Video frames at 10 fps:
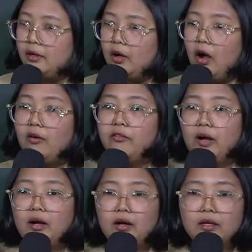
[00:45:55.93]
of
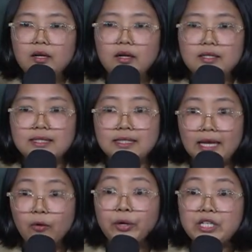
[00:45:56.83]

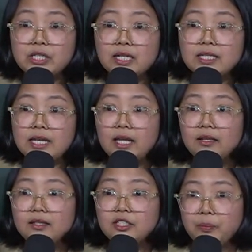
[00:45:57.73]
original
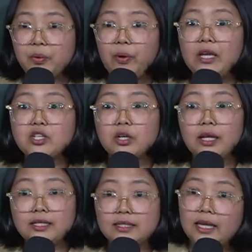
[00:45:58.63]
sin, separation,
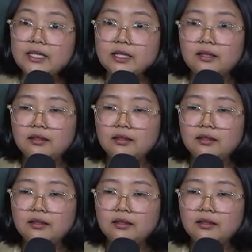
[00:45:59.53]
and Satan